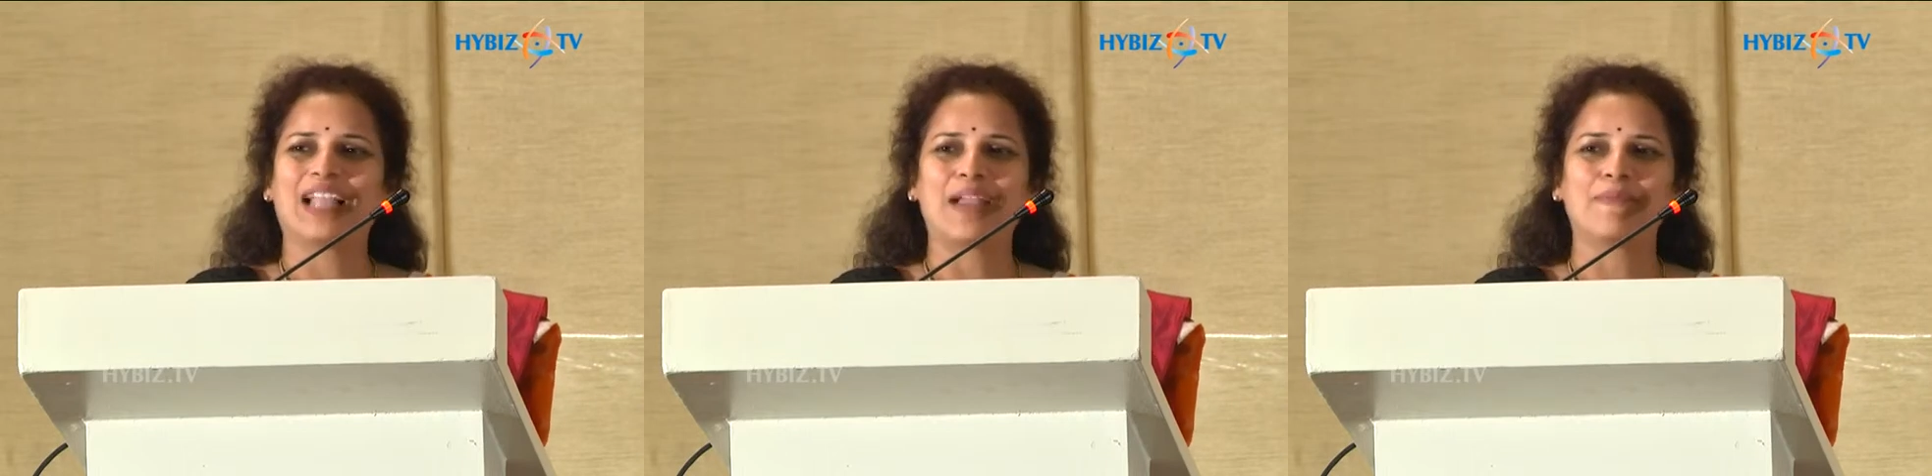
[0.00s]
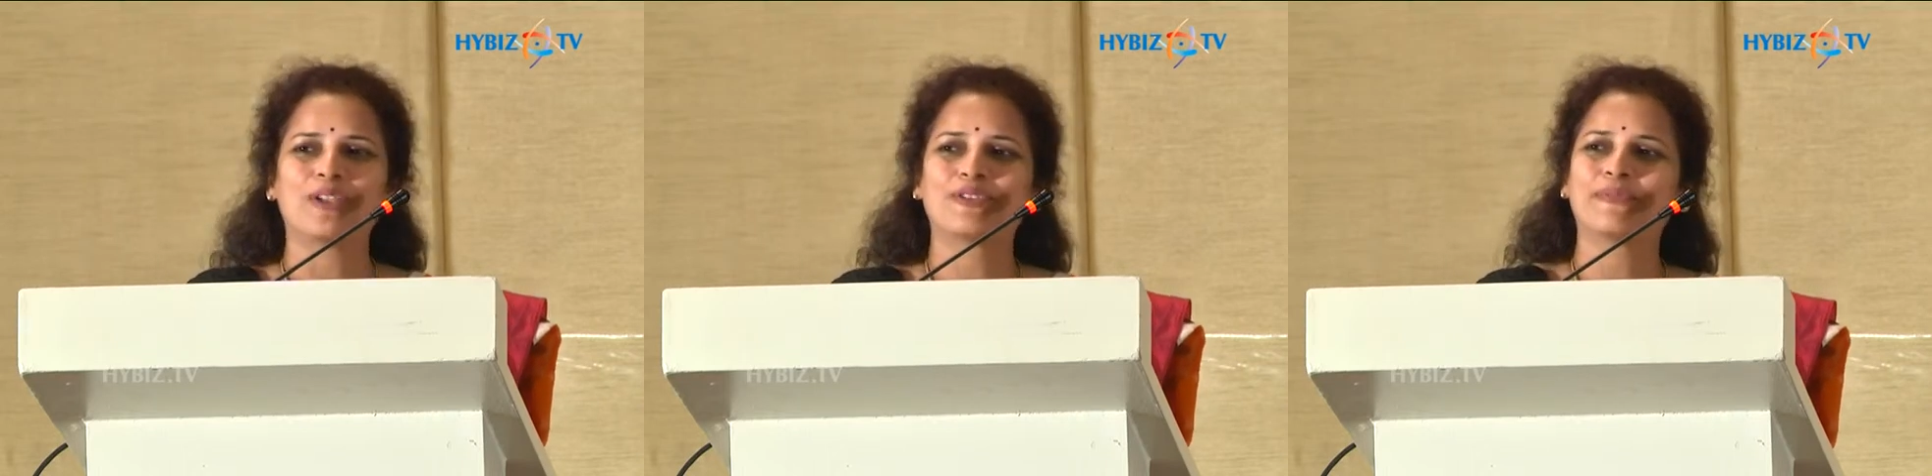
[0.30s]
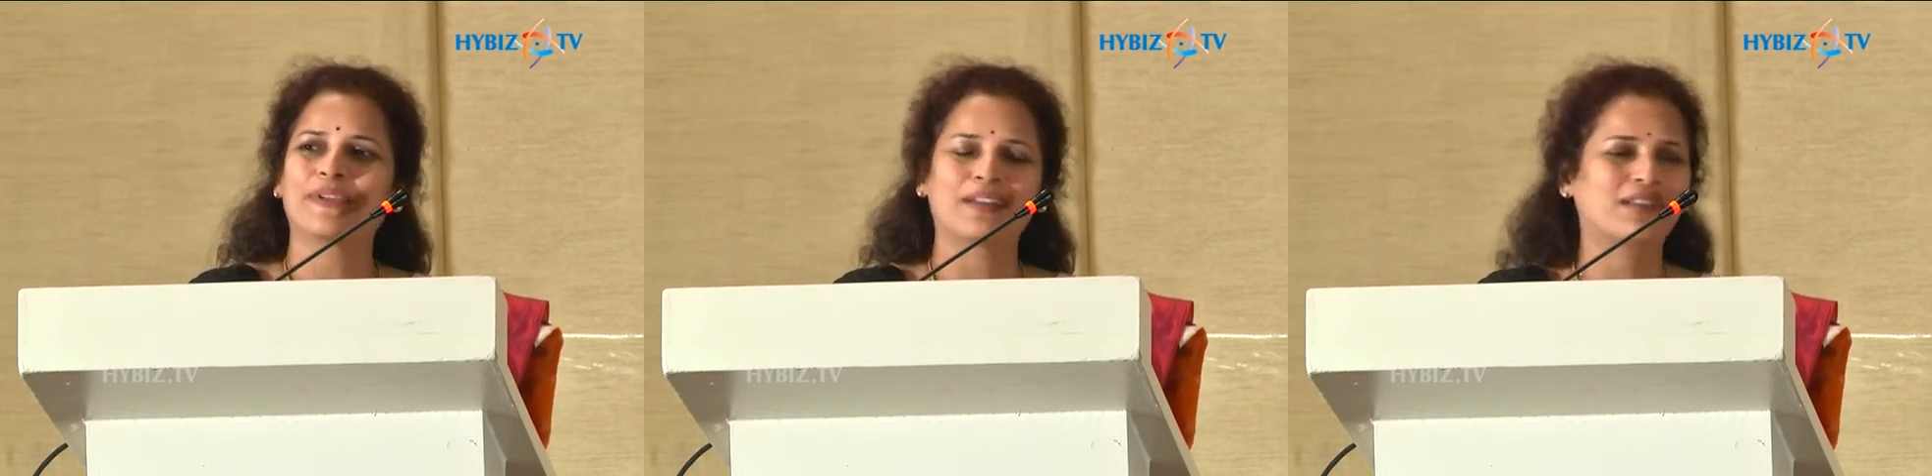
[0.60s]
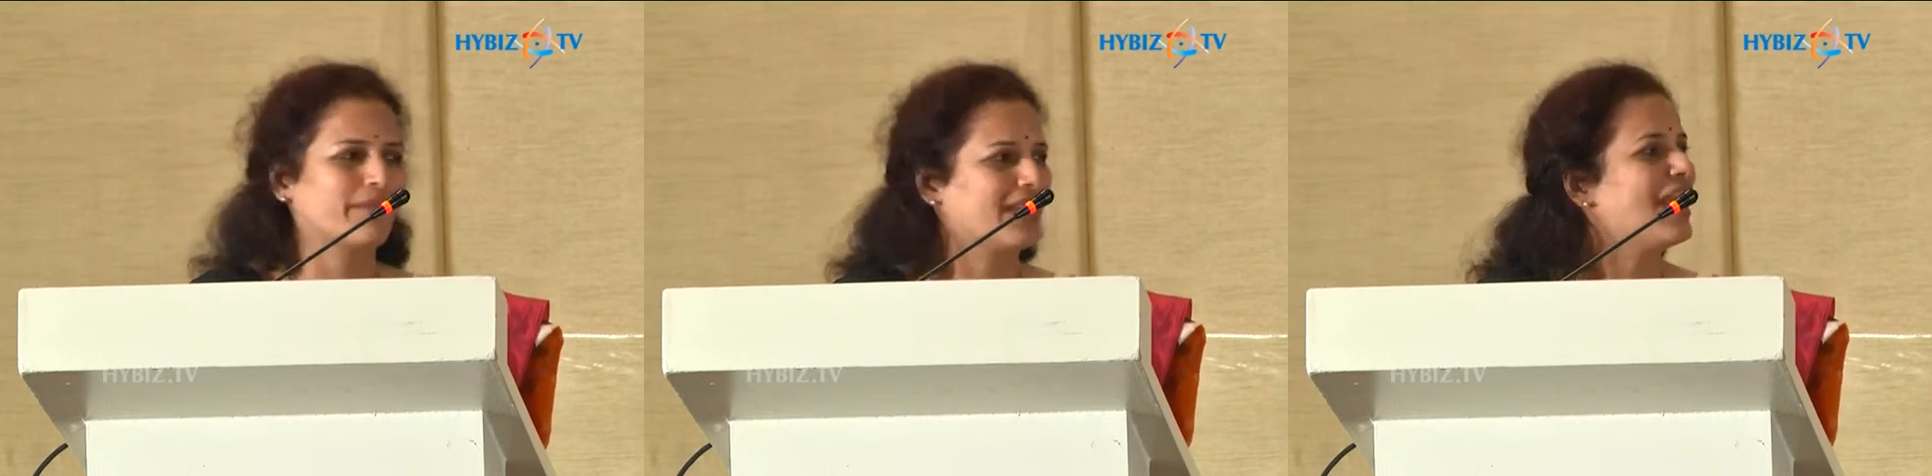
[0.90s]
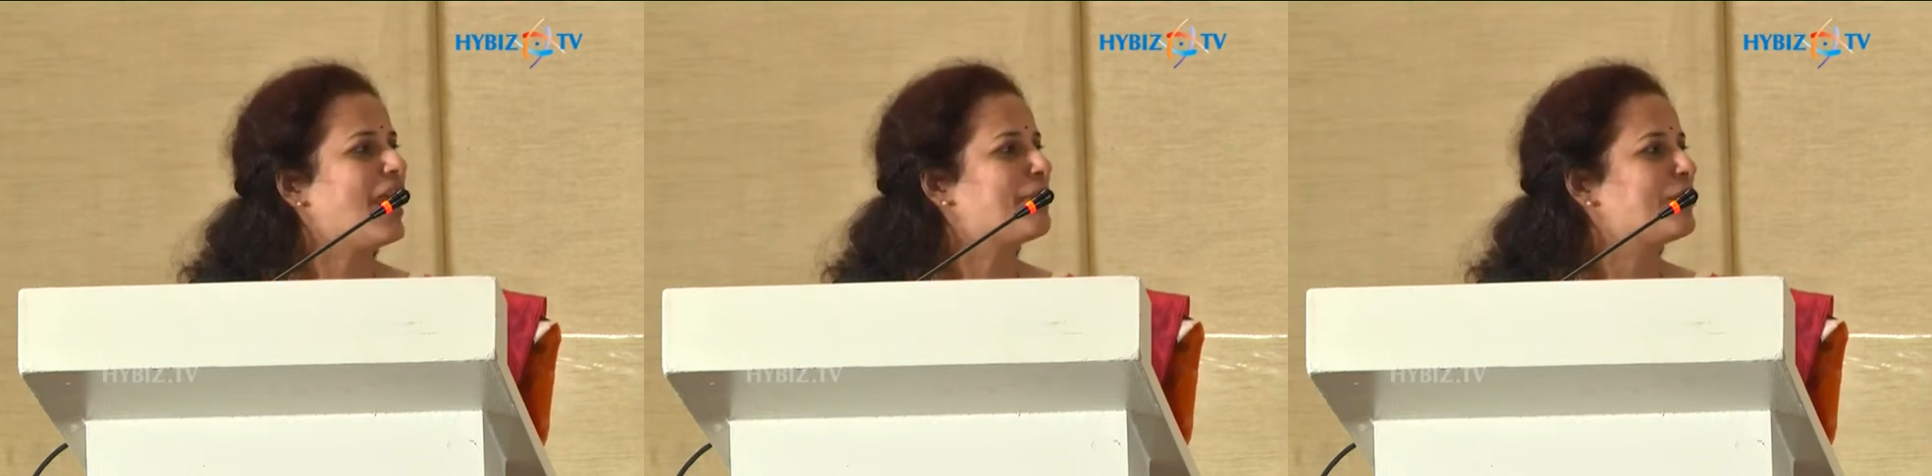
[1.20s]
I'm also felt very
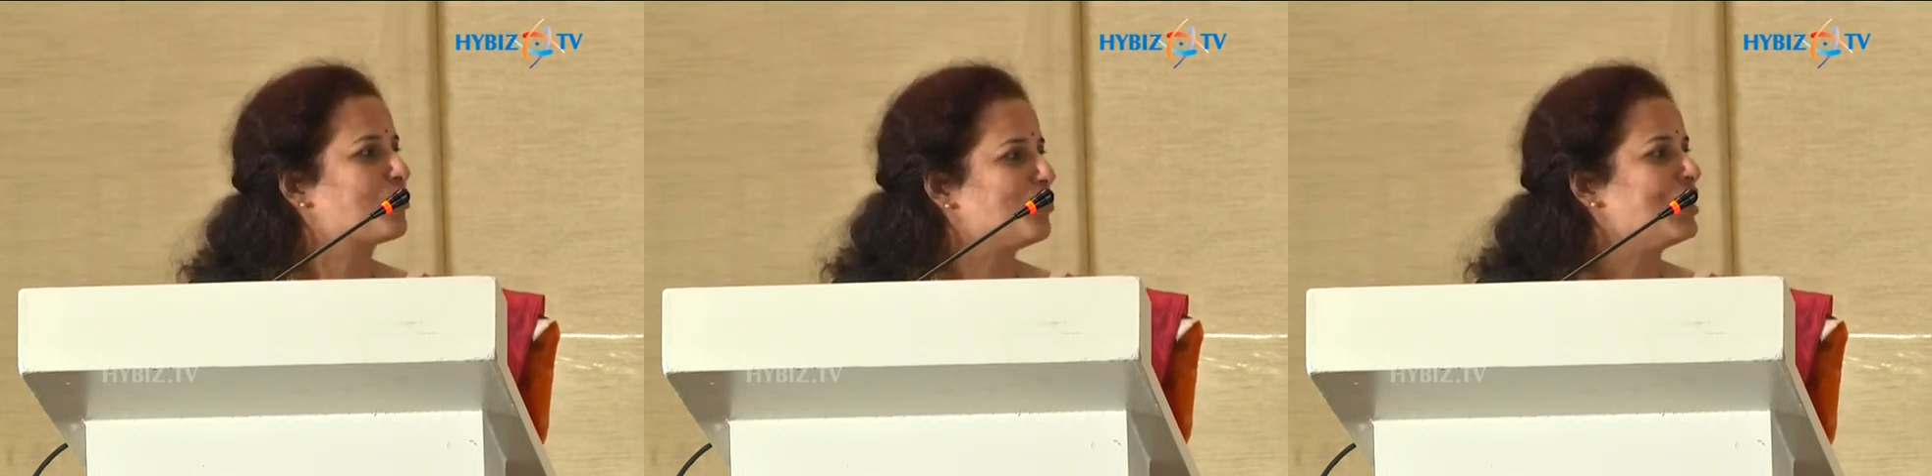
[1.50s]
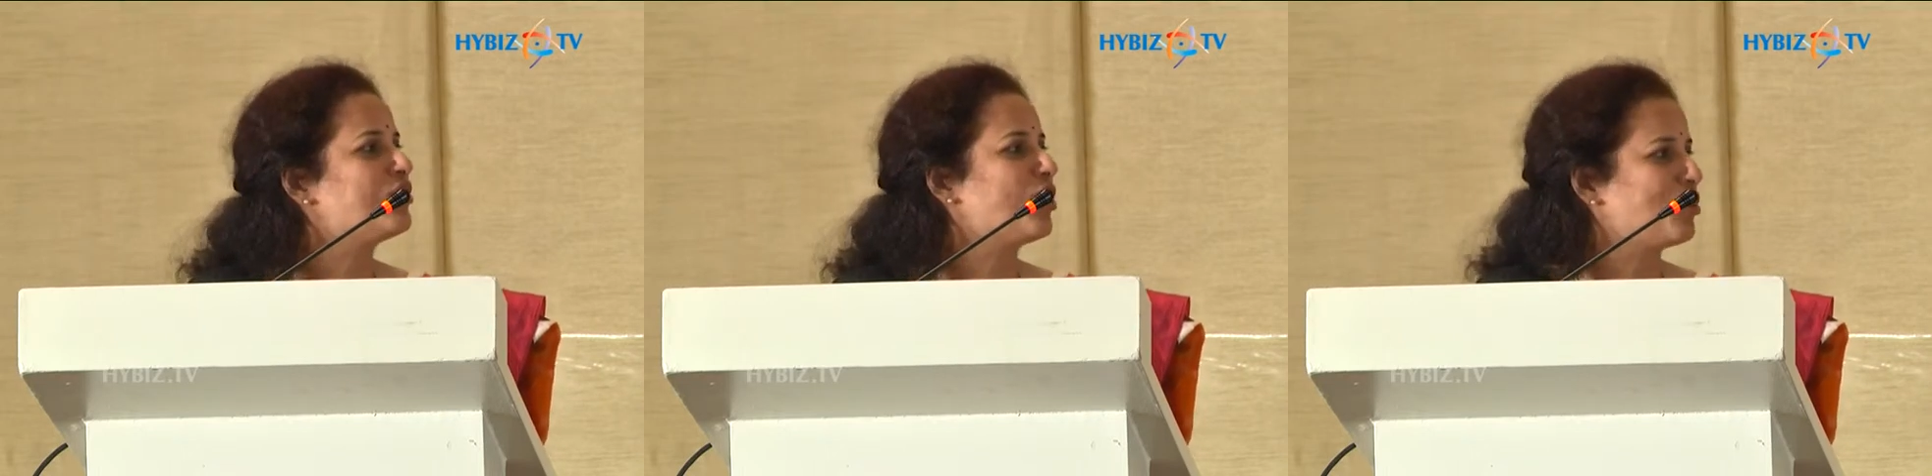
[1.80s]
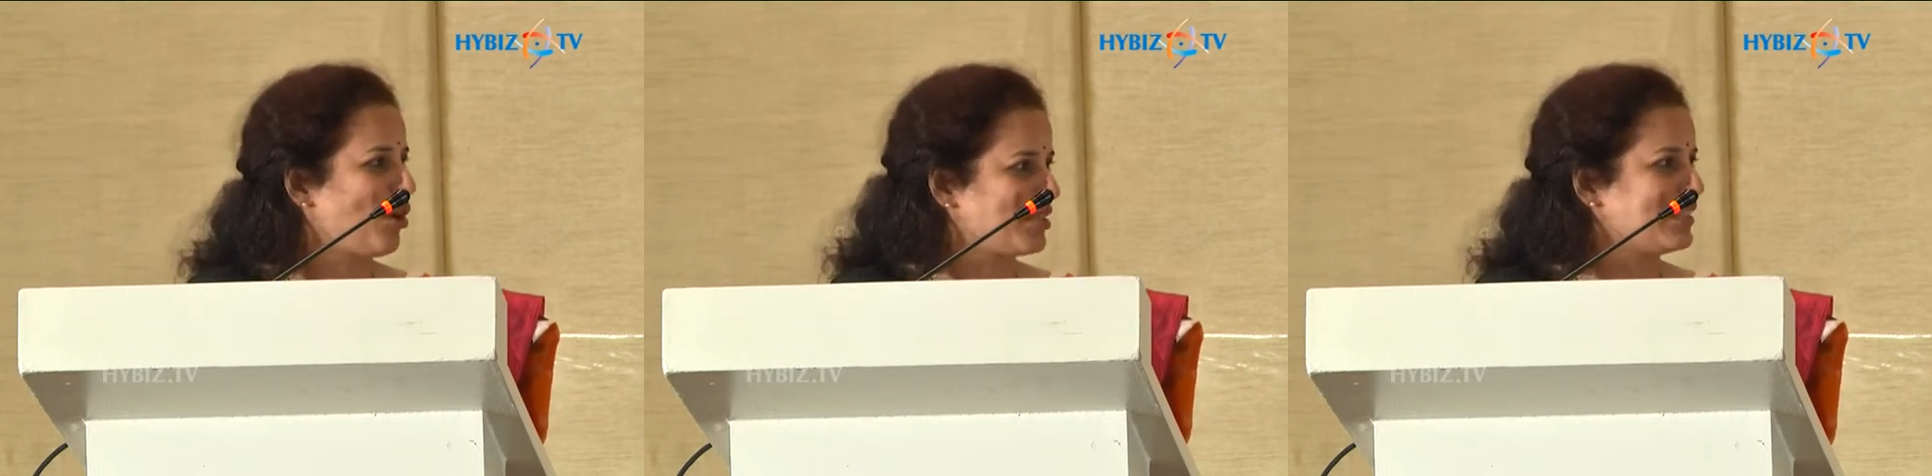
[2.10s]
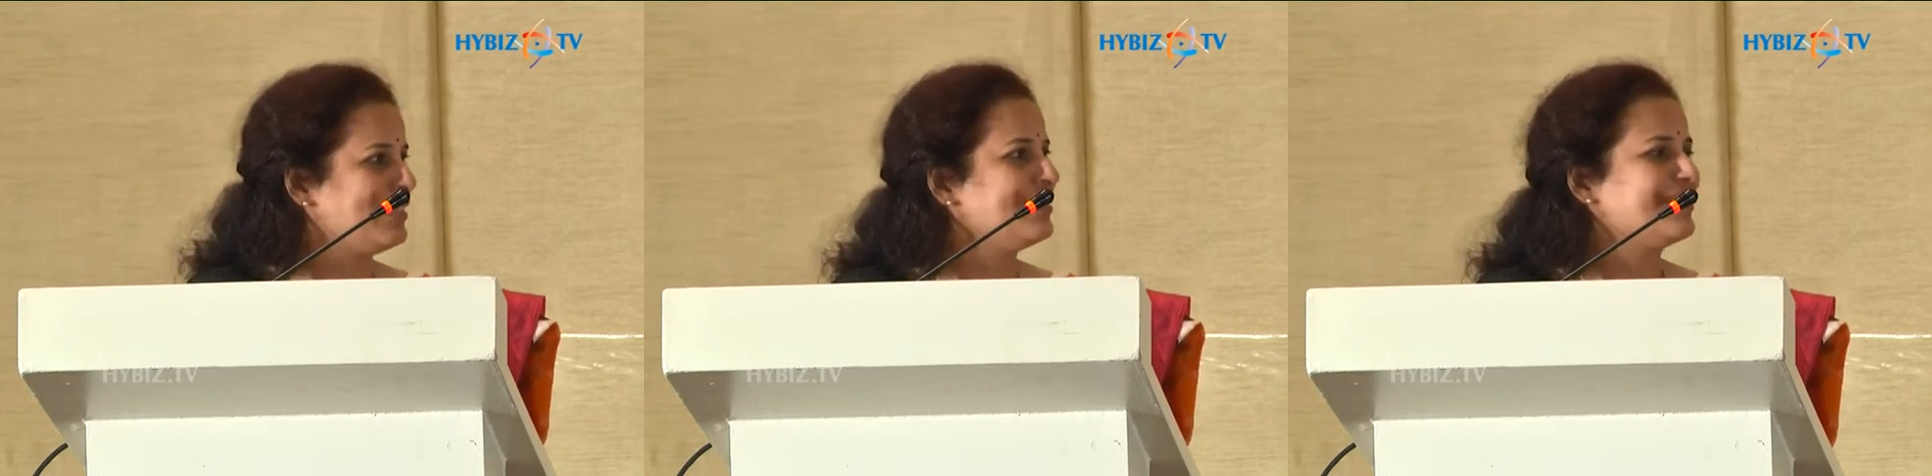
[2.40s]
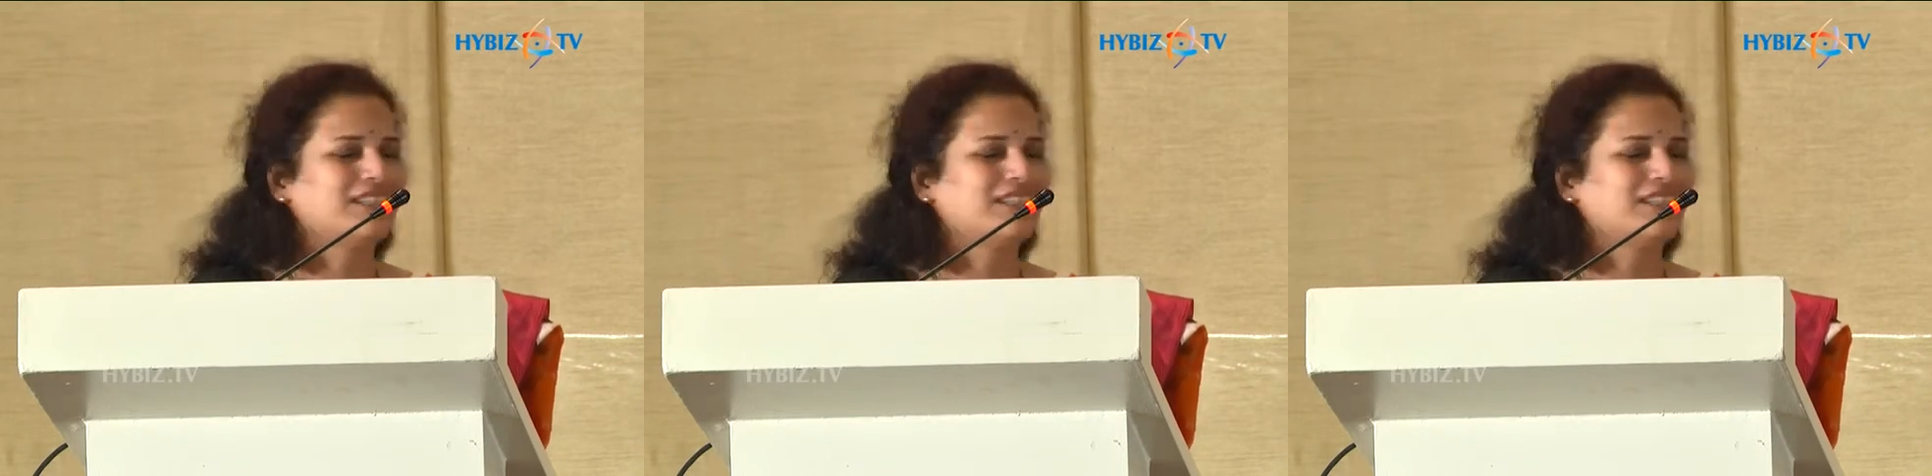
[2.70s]
happy to meet your daughter,